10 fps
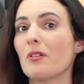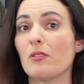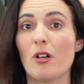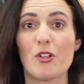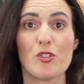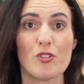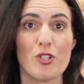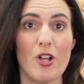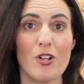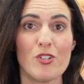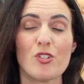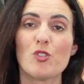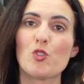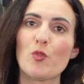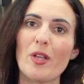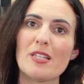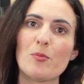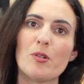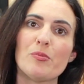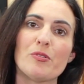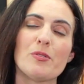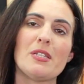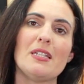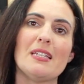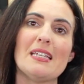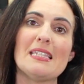Larger charged transport protein is